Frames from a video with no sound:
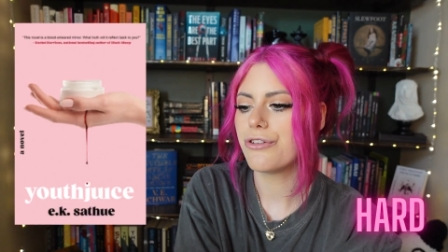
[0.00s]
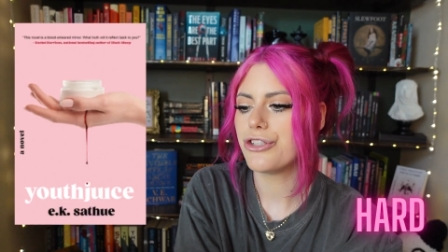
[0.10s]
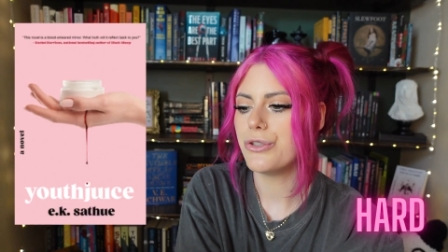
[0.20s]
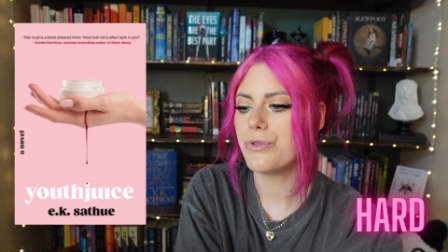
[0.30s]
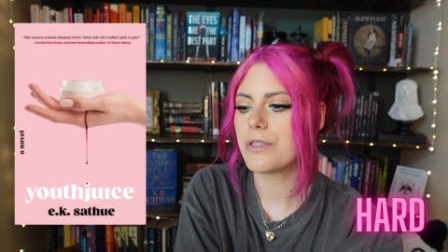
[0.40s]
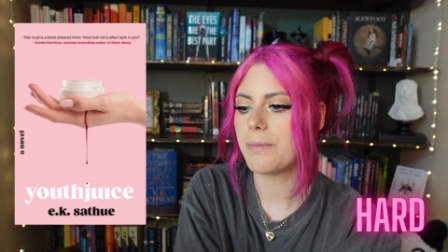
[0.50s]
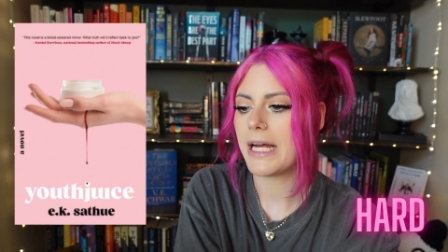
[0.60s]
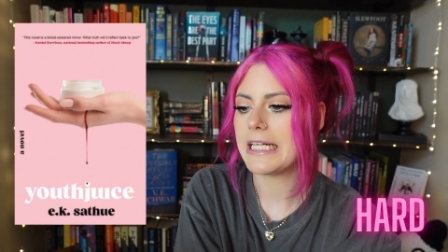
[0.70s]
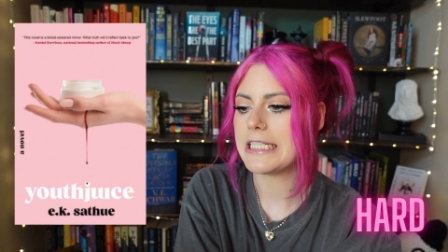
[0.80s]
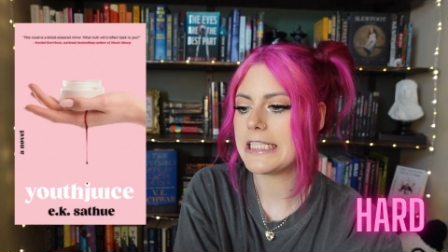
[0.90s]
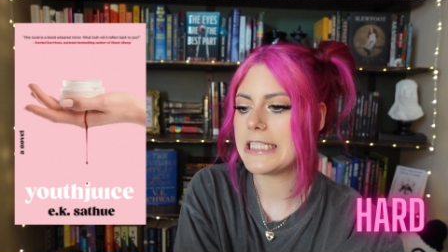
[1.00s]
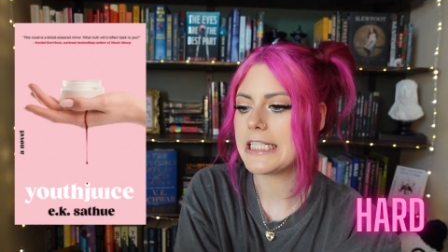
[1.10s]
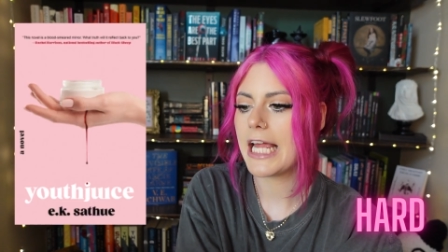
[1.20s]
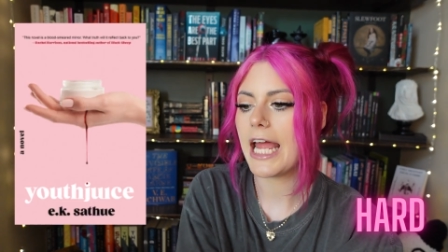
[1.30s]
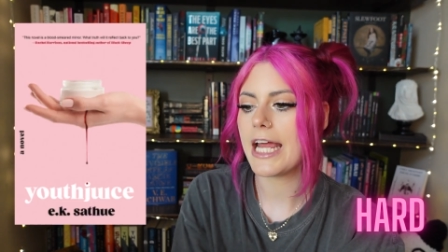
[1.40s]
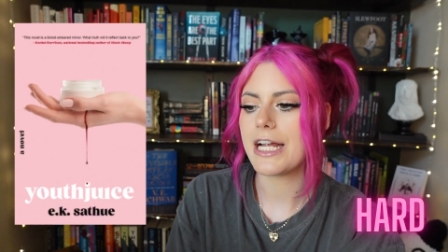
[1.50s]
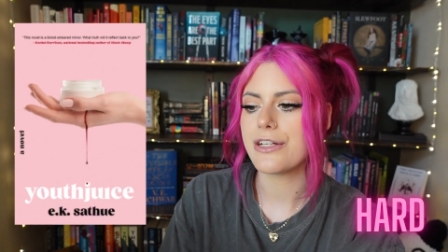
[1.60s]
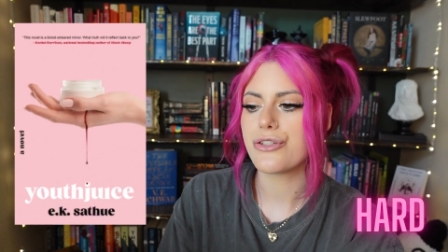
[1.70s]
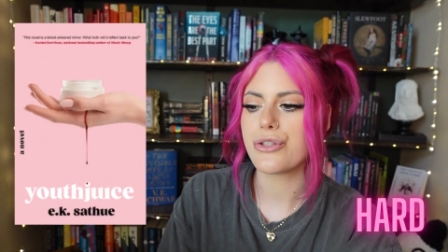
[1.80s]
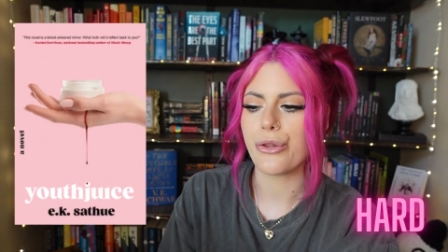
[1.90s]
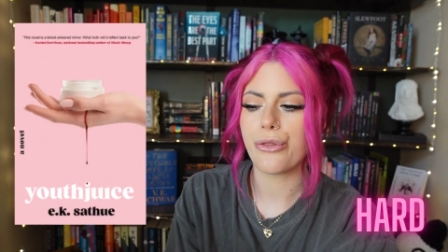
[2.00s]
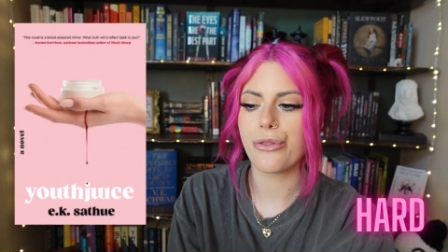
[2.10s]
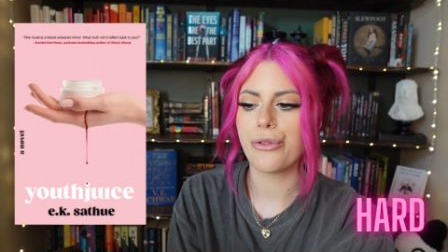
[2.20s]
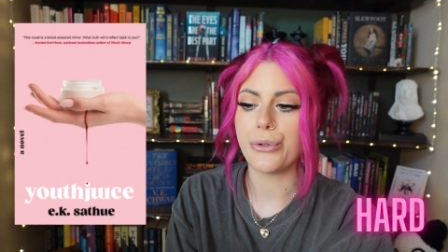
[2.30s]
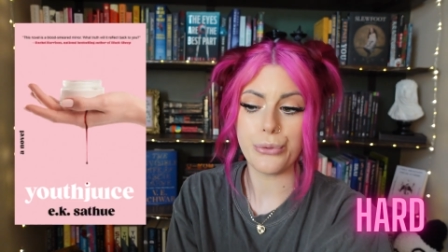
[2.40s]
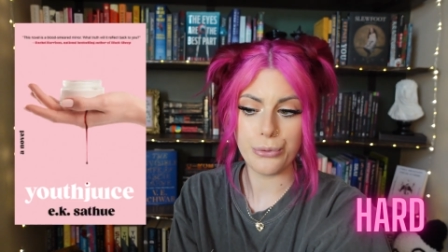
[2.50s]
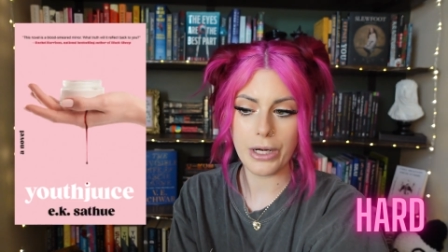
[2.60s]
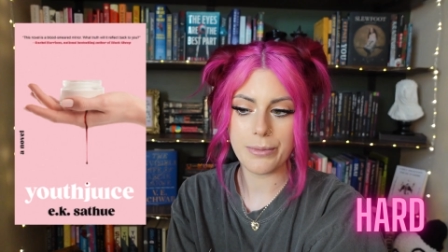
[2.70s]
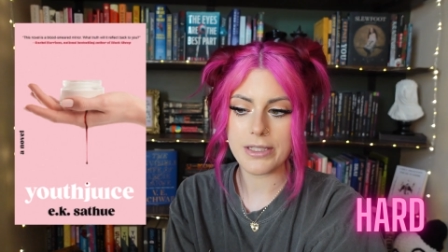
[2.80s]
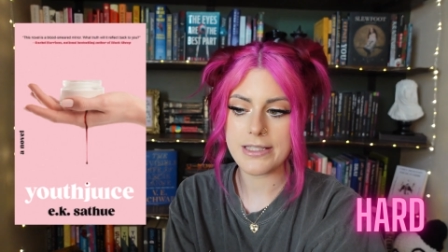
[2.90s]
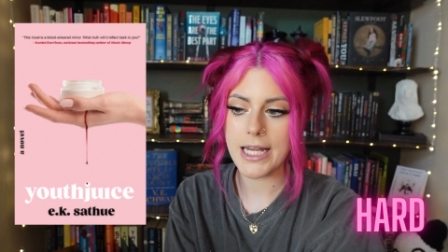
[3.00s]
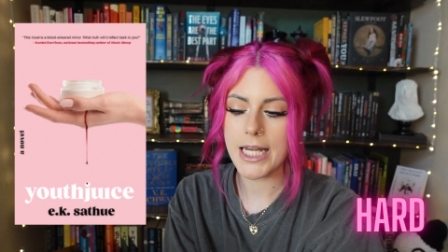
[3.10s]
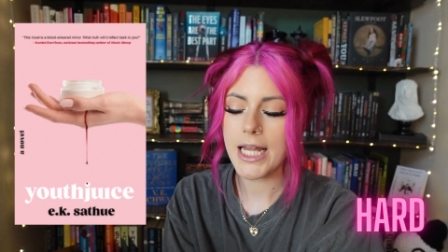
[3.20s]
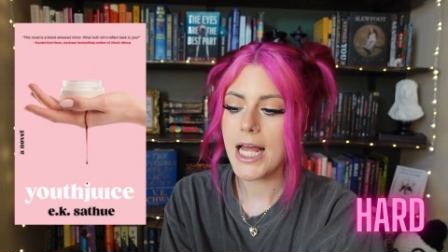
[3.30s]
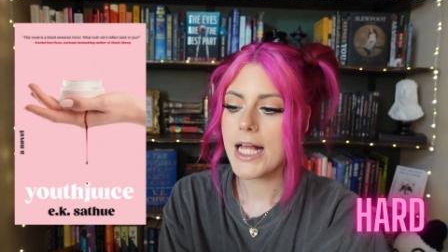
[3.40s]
Juice by E.K. Sathu, I want to say.